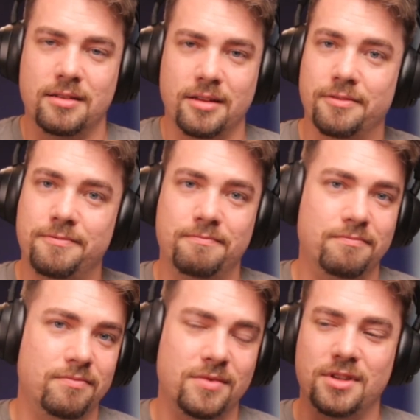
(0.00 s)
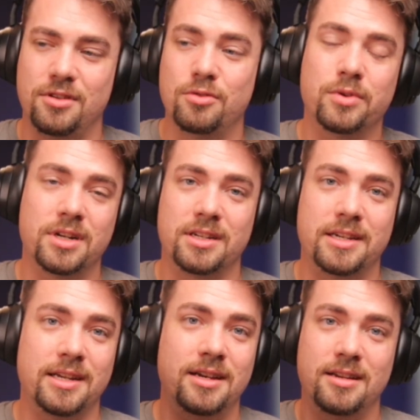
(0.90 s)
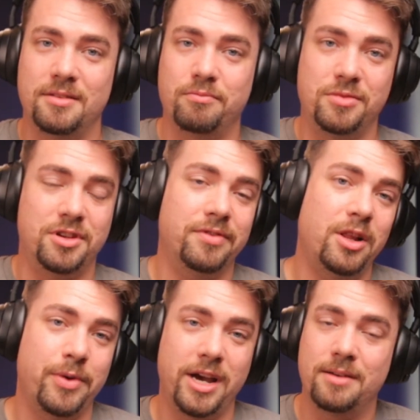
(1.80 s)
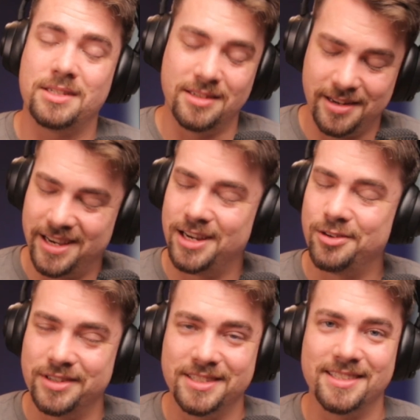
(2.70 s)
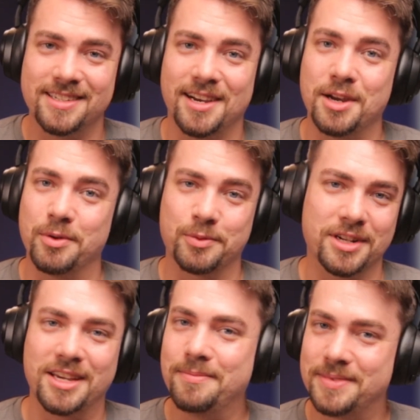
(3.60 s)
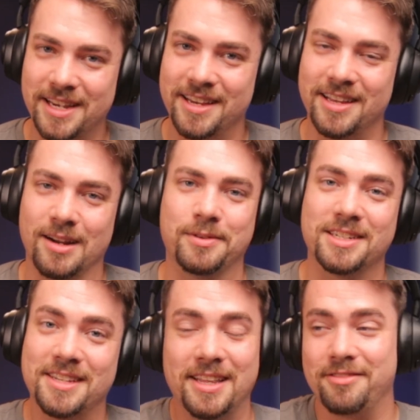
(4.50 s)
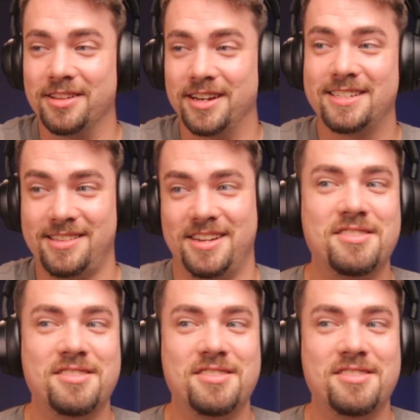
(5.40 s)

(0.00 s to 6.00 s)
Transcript: If you want to get in and develop apps, now is the time. I'm going to keep saying that. I'm going to say that for the next like